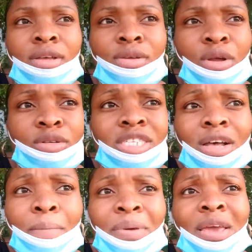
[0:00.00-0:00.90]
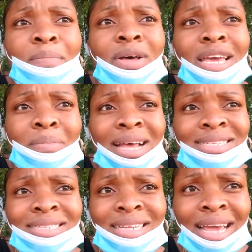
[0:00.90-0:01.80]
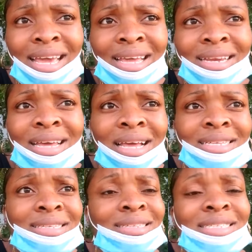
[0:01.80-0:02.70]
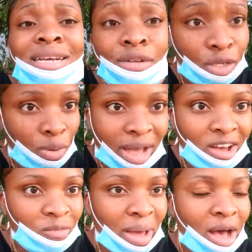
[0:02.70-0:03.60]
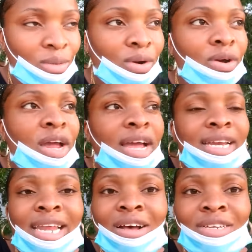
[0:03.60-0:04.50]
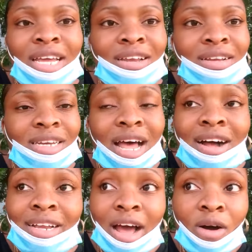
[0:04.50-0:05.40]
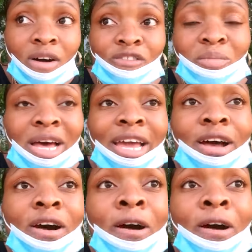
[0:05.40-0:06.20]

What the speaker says: You know, some people in my state still don't have power. Now they done knocked off my